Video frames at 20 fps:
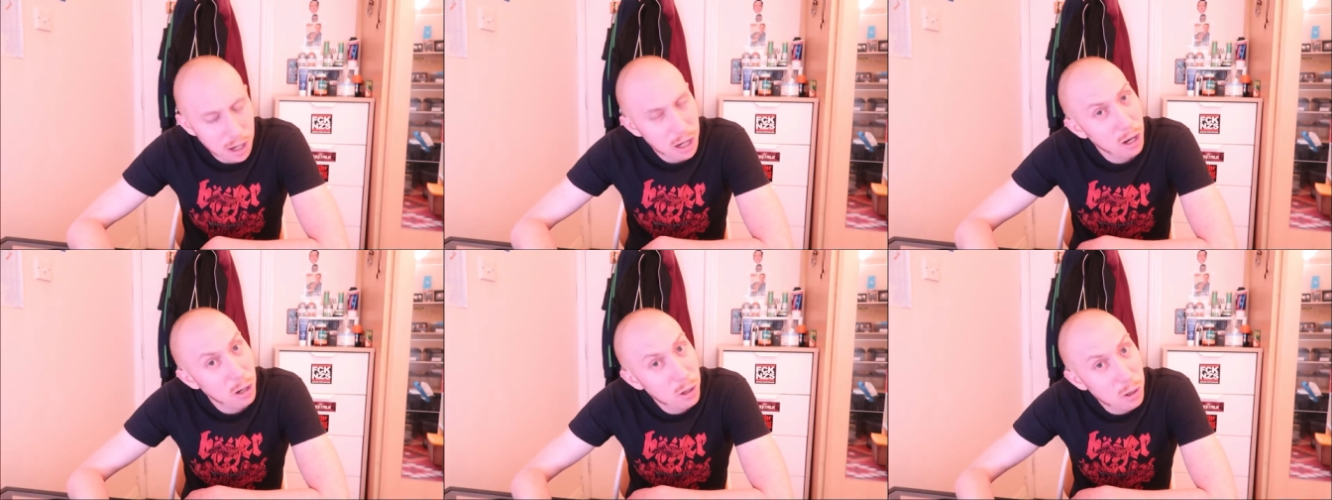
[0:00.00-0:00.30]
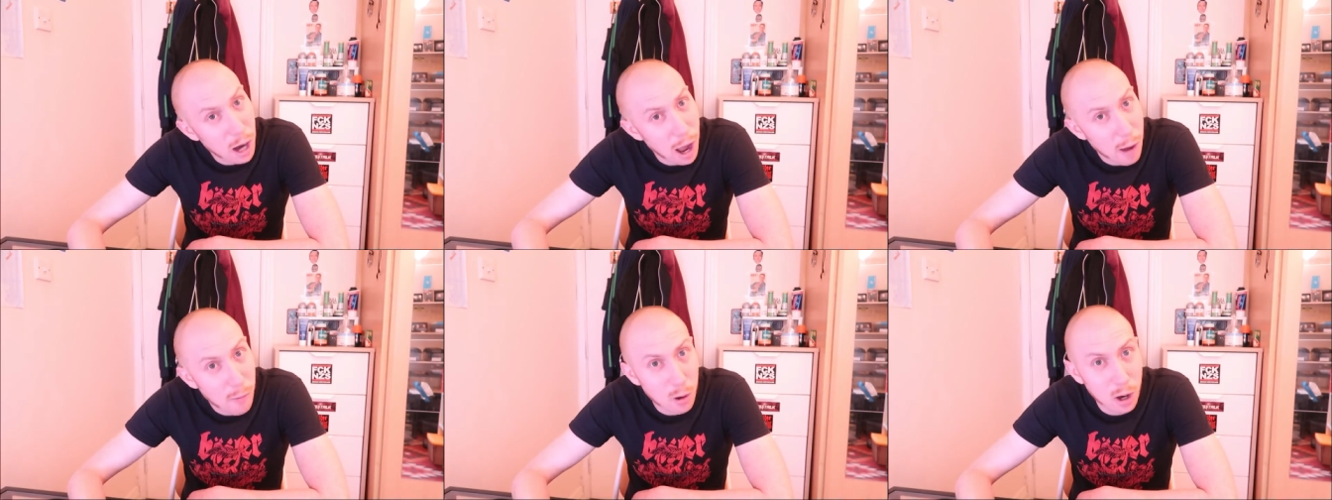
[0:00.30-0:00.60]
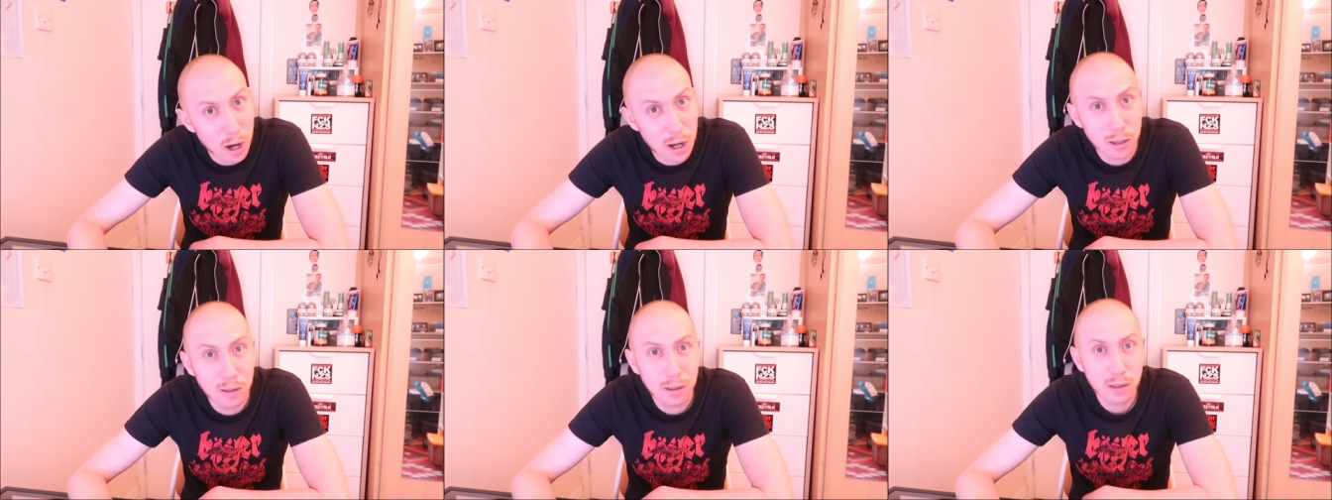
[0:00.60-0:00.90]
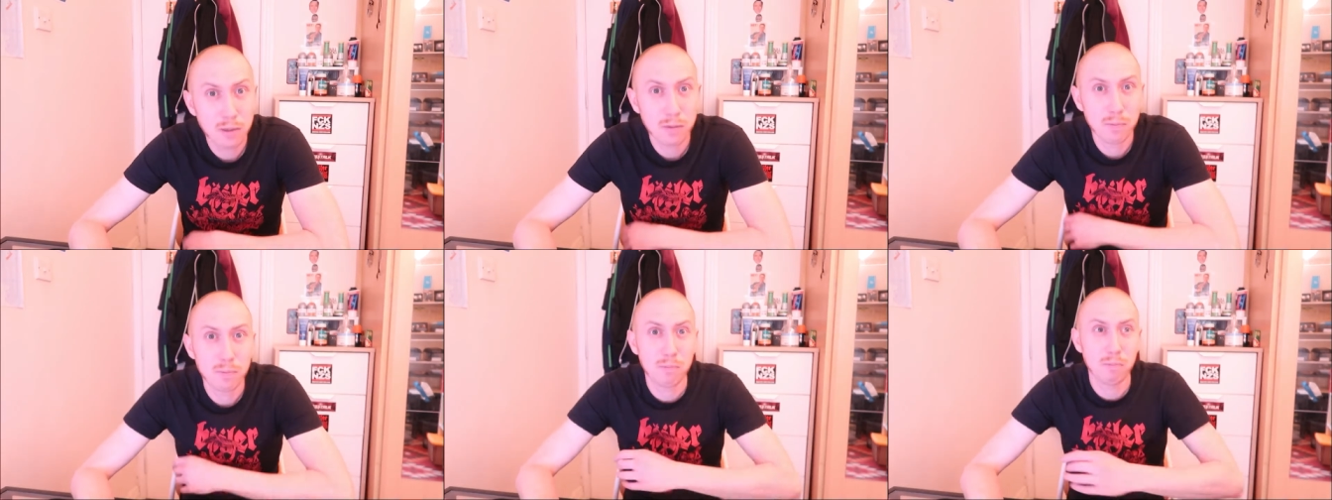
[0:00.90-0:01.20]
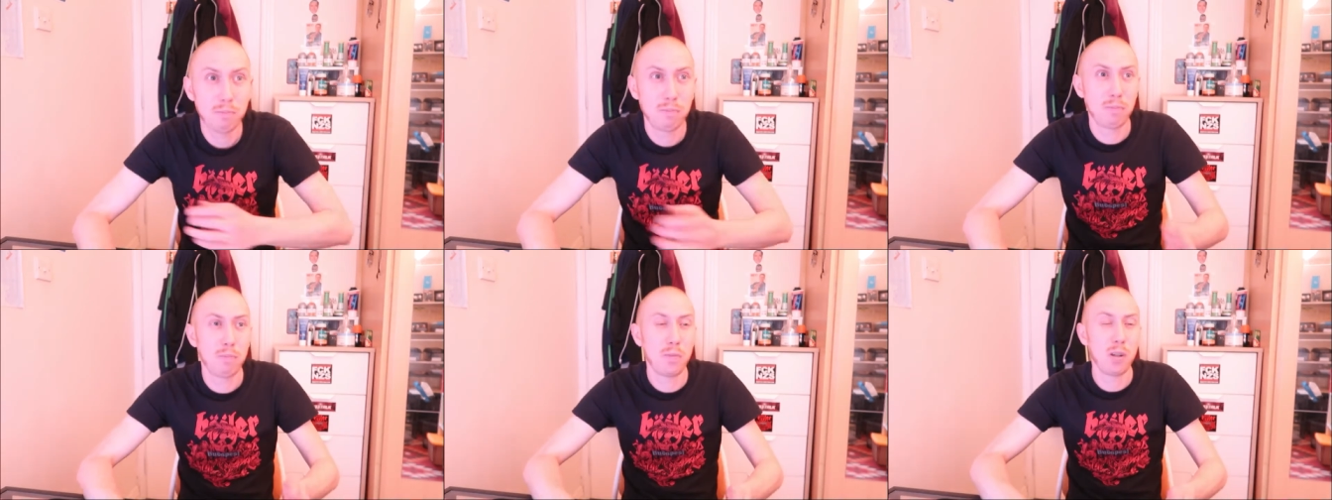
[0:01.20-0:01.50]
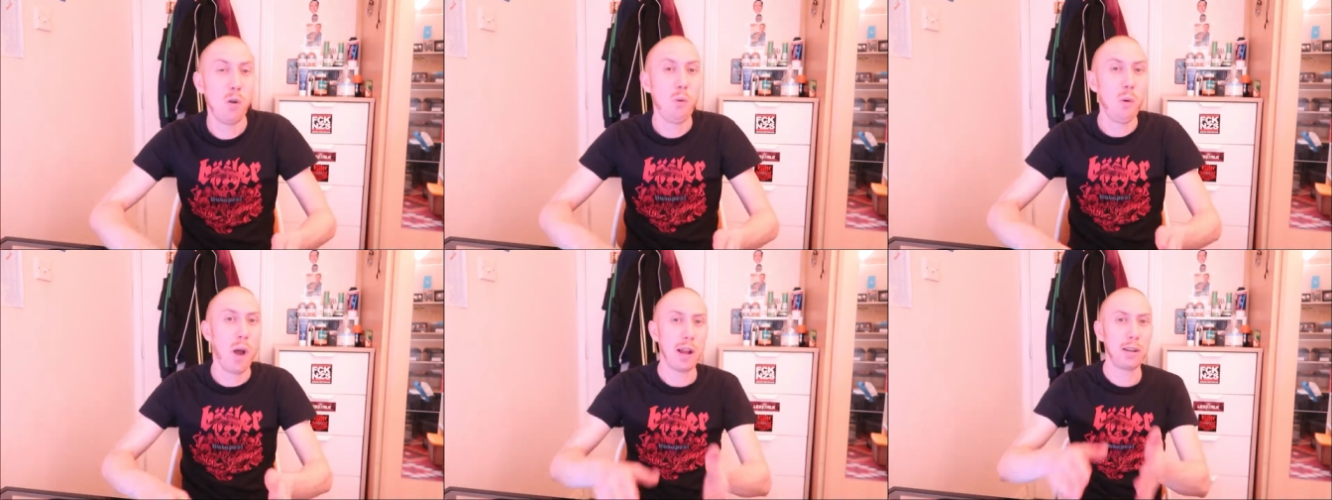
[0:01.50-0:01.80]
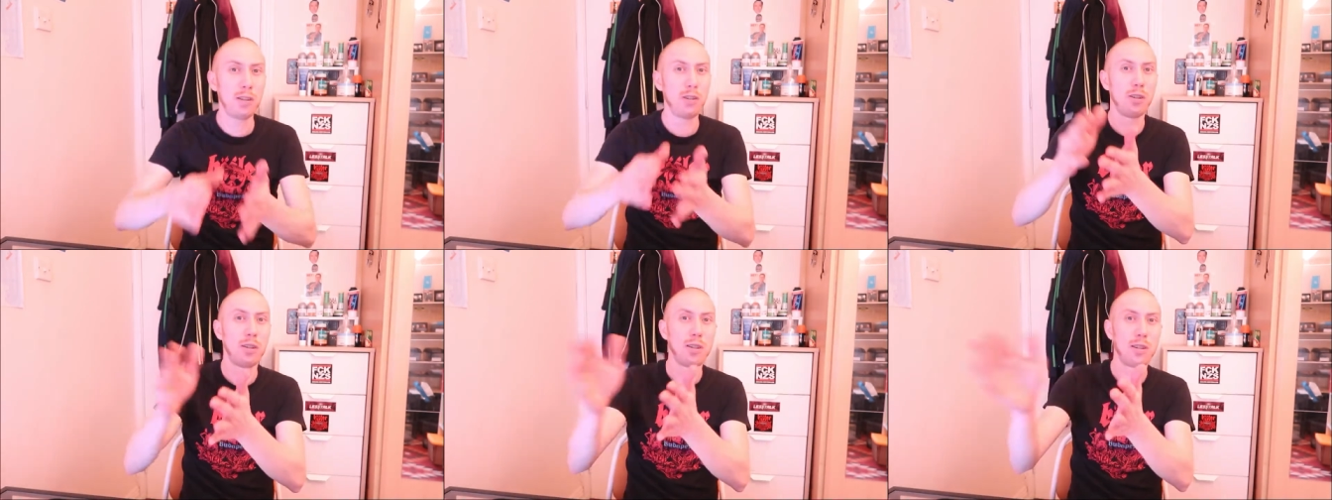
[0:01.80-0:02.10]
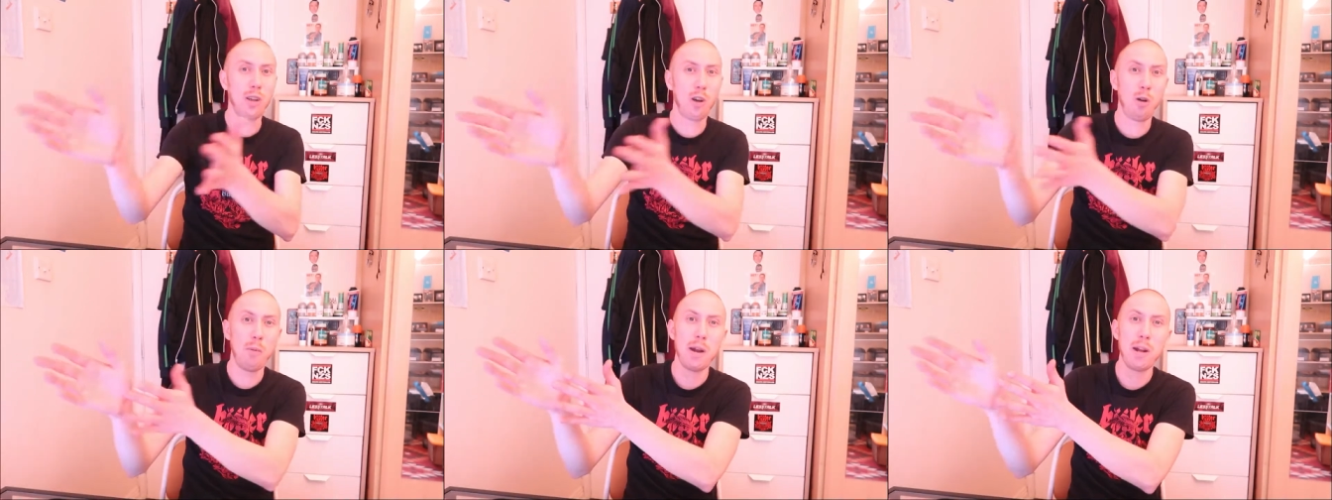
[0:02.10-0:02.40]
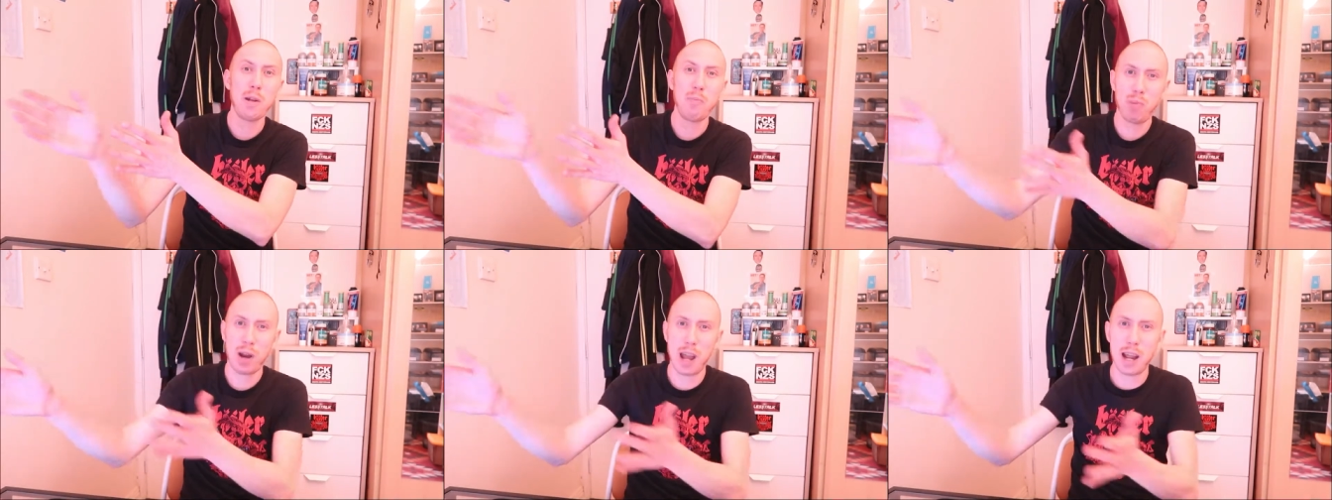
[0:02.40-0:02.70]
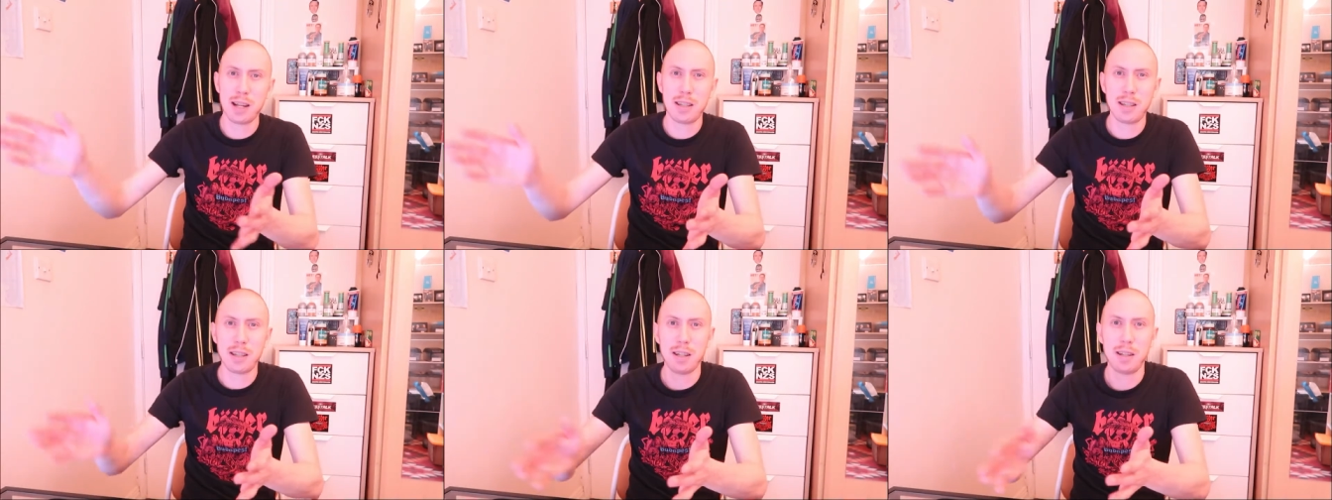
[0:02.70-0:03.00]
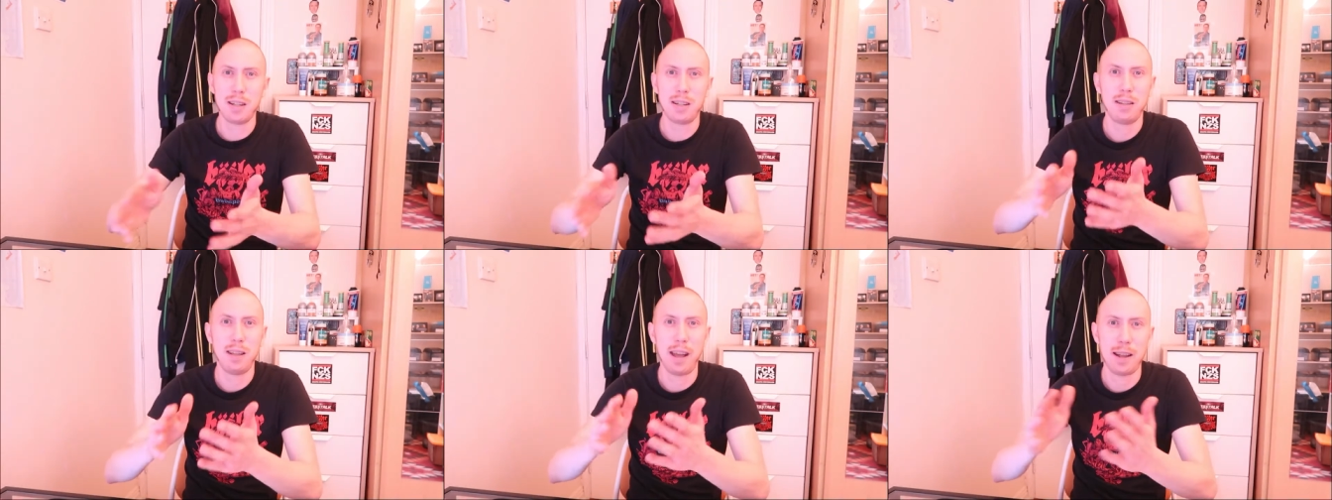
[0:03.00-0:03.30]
You traveled, you went to so many places,